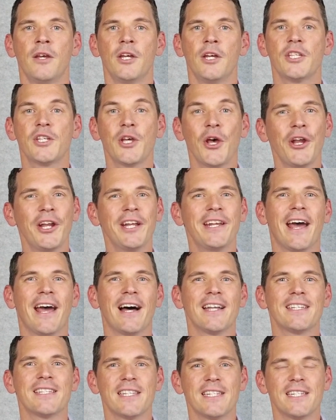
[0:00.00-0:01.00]
Turning
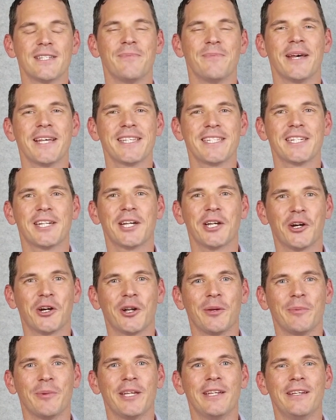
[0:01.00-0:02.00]
now to the domestic
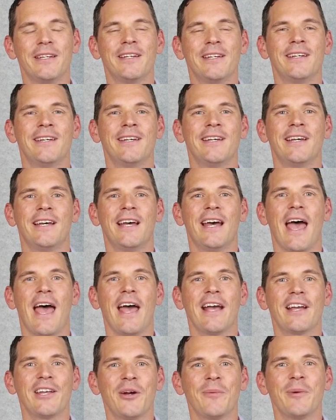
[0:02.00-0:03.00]
economy,
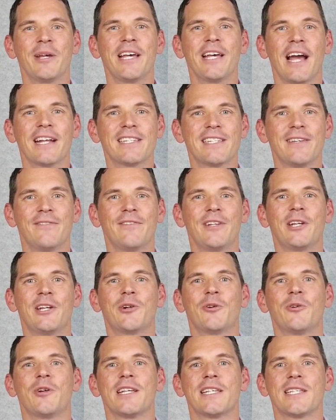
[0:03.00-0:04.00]
economic activity
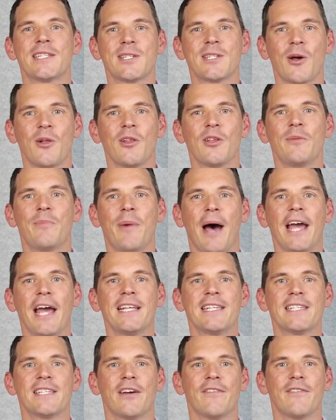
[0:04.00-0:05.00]
grew at a solid
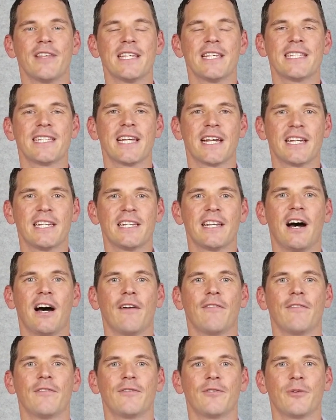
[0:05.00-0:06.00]
pace over the second
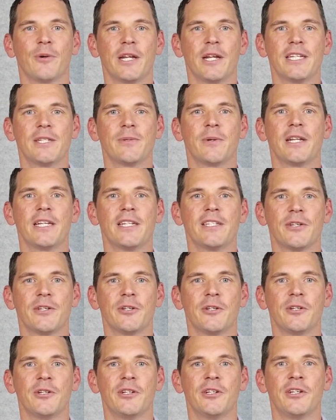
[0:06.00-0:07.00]
half of 2022,
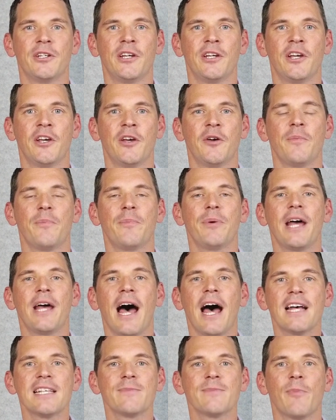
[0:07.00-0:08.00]
but
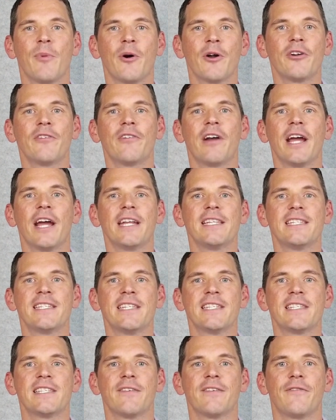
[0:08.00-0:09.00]
has moderated
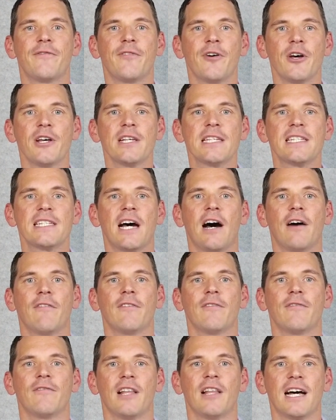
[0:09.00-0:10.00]
since the first
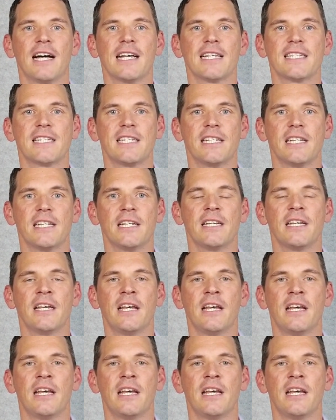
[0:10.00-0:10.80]
half of last year,